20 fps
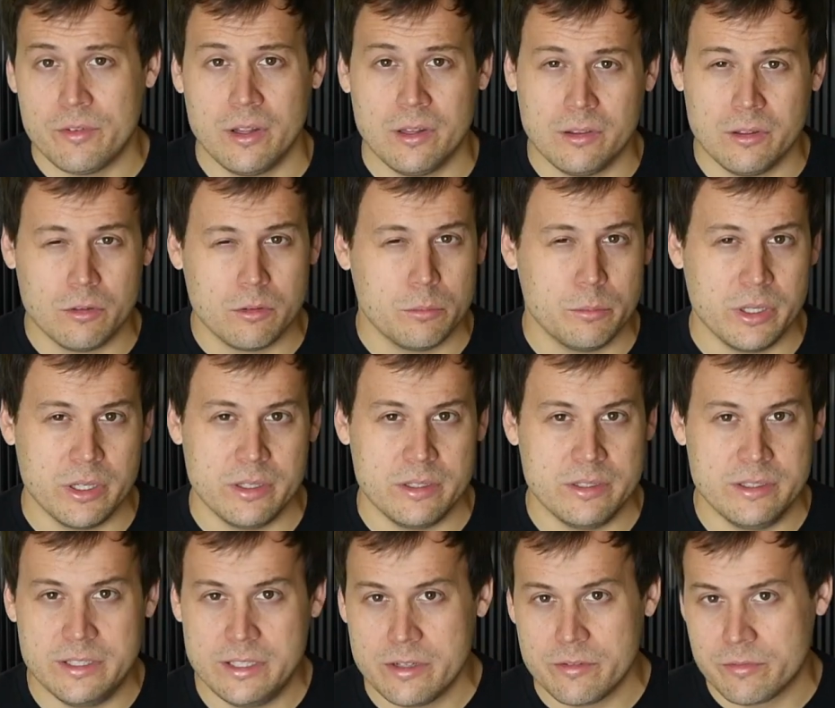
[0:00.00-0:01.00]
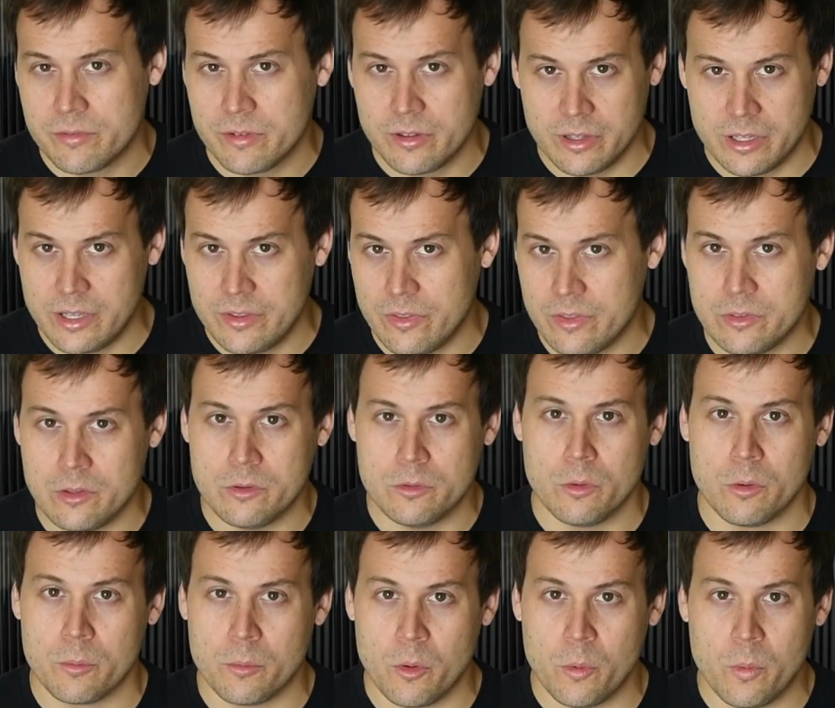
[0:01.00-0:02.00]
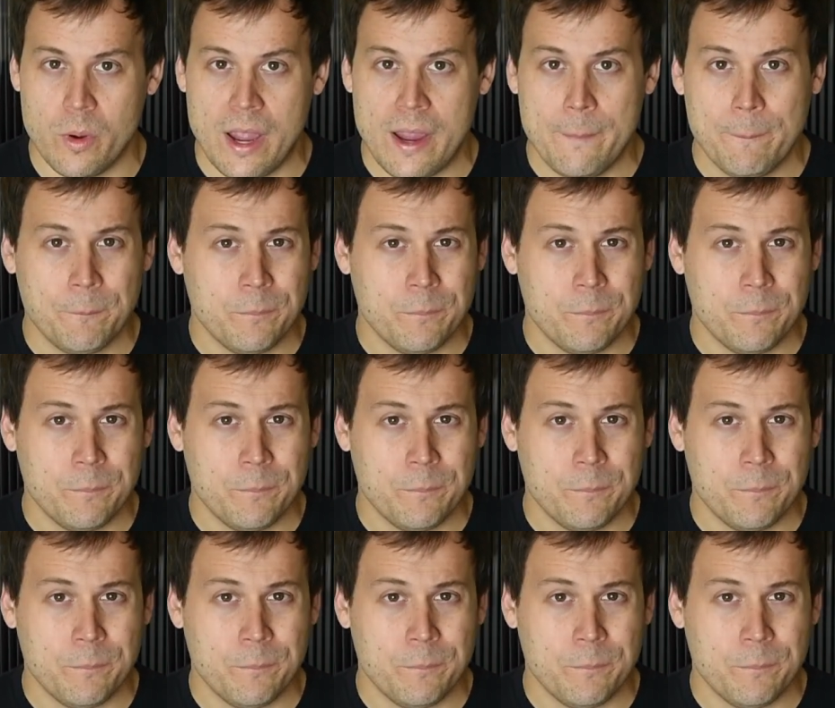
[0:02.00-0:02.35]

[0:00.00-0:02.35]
a little bit differently than the normal way.